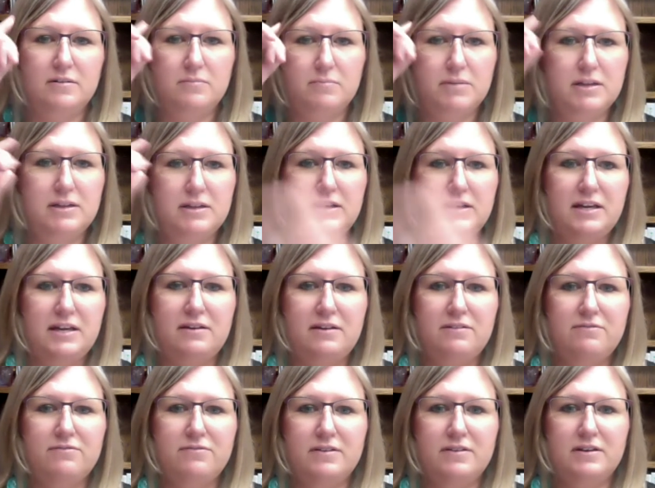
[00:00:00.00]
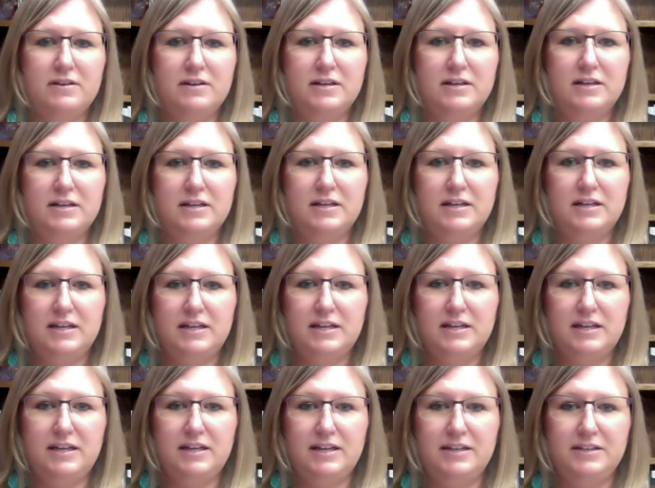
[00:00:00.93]
Believe
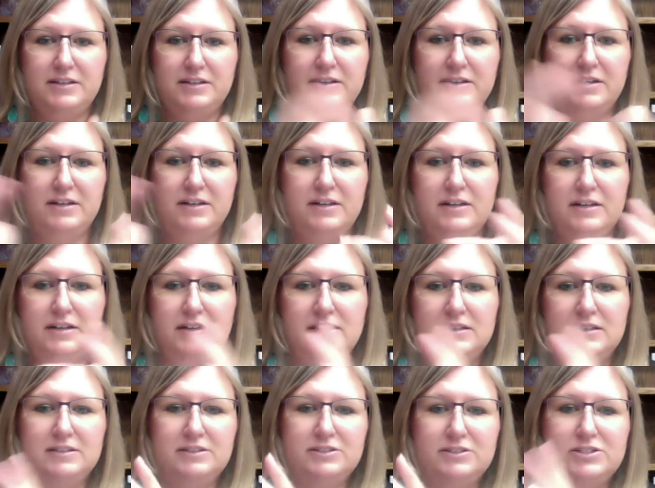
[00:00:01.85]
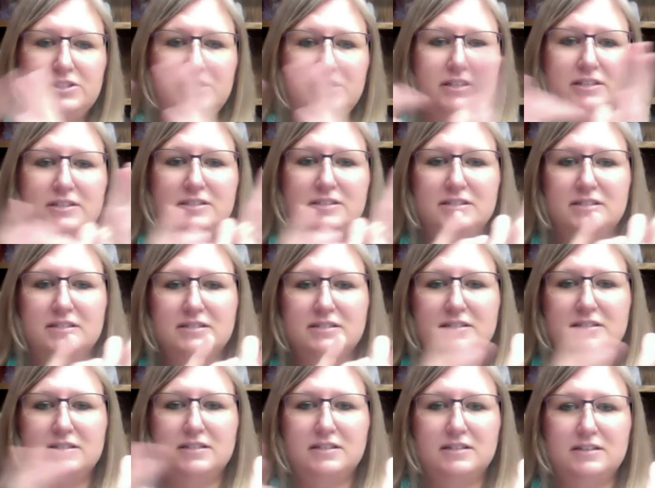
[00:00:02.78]
in
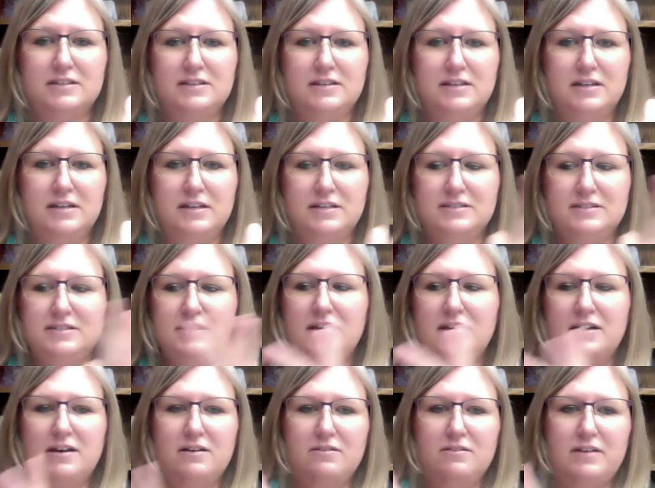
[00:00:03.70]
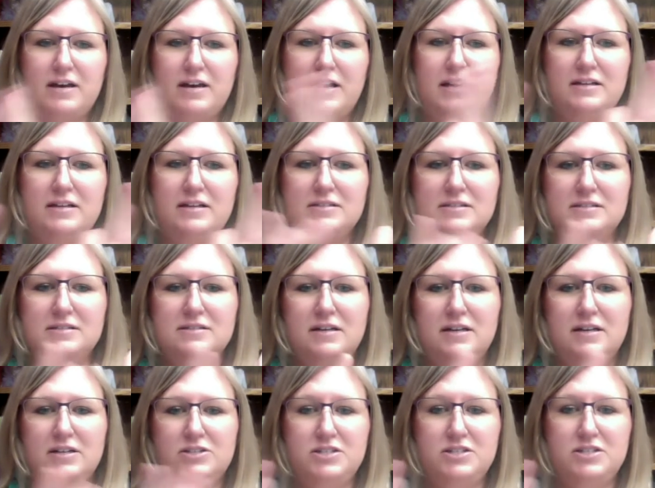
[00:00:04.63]
Jesus. See how that is?
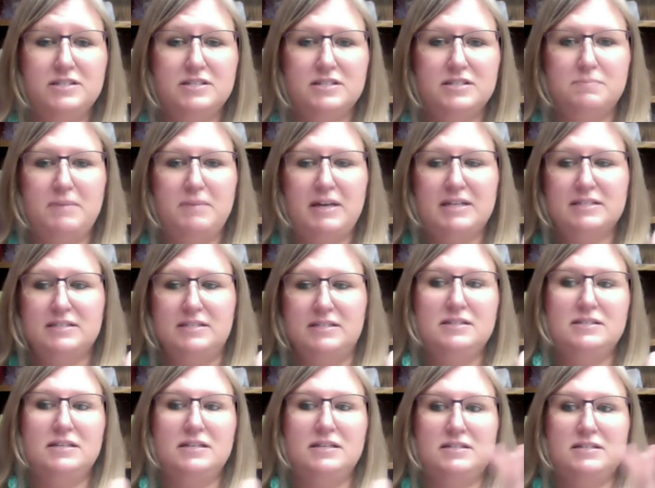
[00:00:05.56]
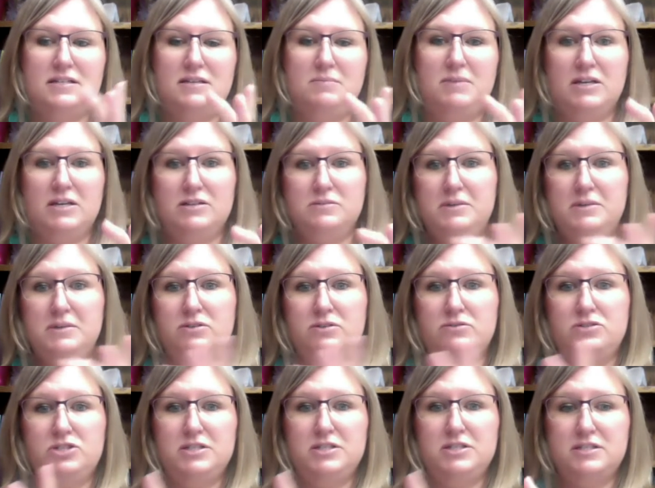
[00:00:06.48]
Jesus makes sense, doesn't it? Because we know
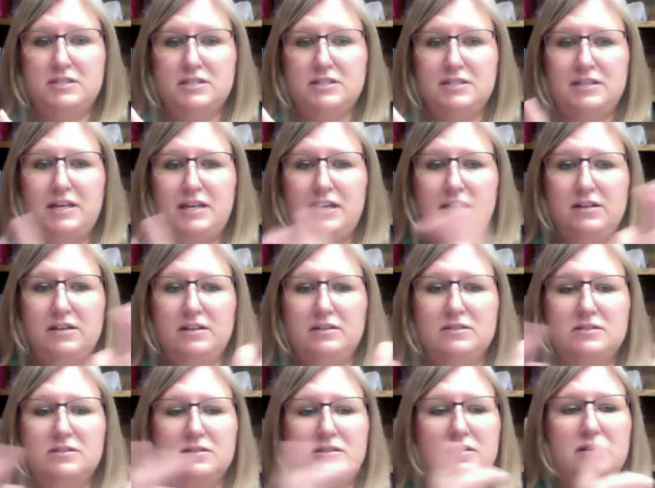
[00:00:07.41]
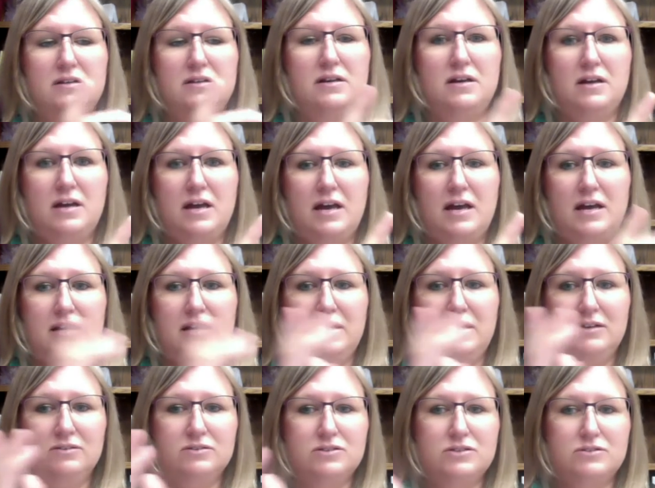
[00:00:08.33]
Jesus' hands had
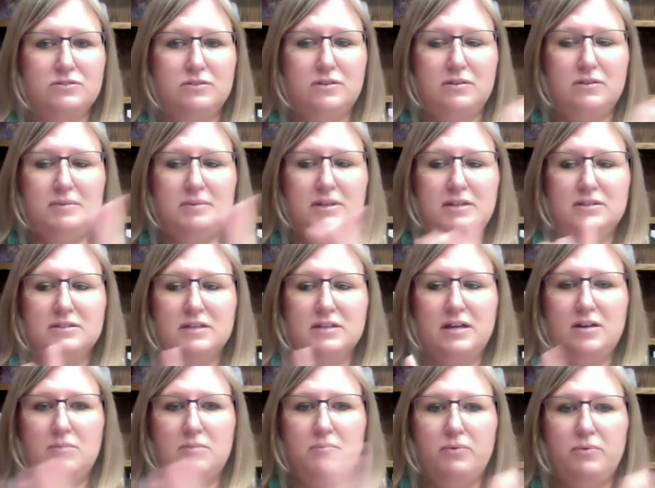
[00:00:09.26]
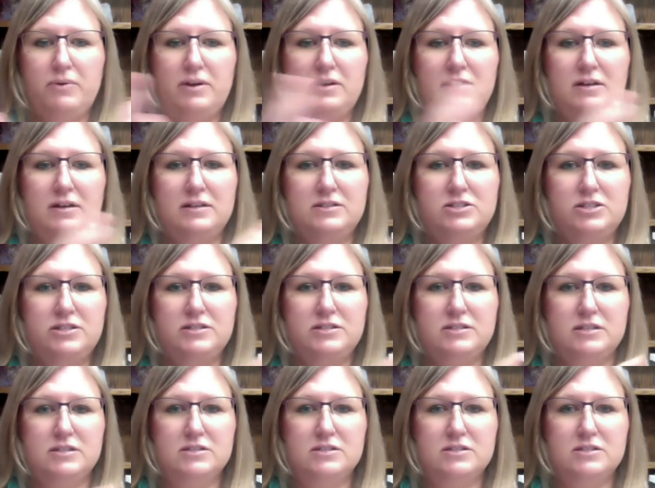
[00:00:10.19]
nails through them and it's kind of pointing at Jesus.